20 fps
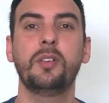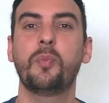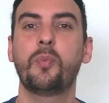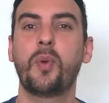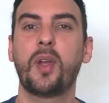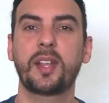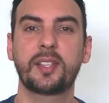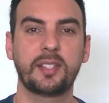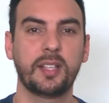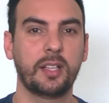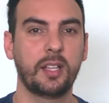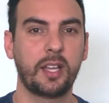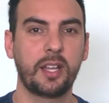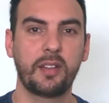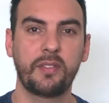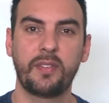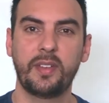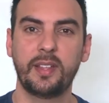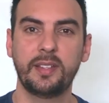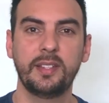practice a lot
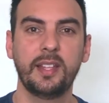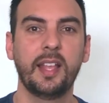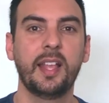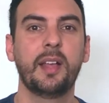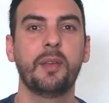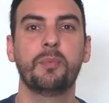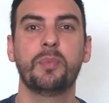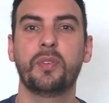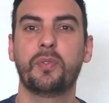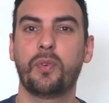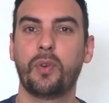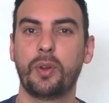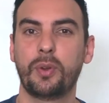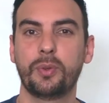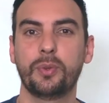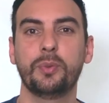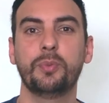of it before you